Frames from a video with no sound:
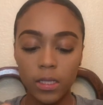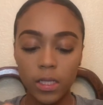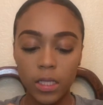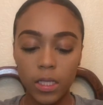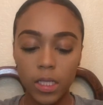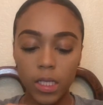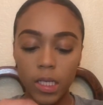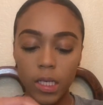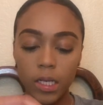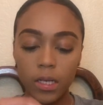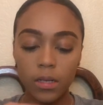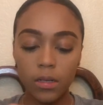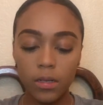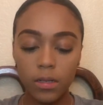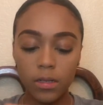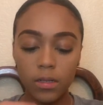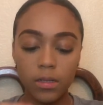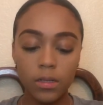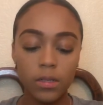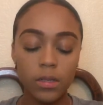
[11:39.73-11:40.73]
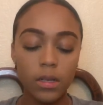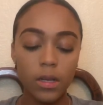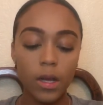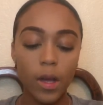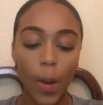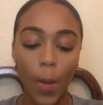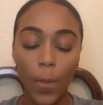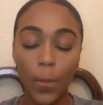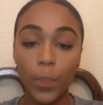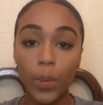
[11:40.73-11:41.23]
here,
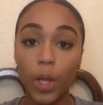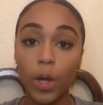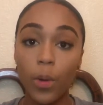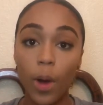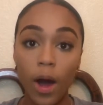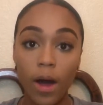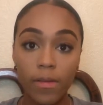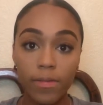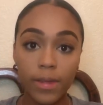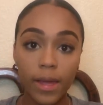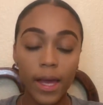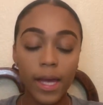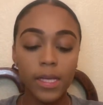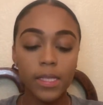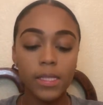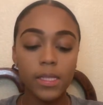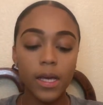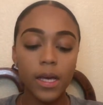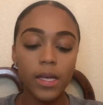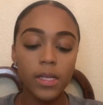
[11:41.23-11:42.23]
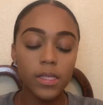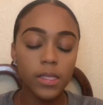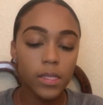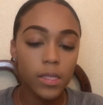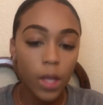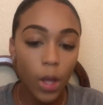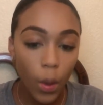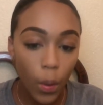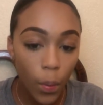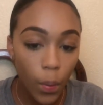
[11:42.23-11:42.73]
blow off the excess.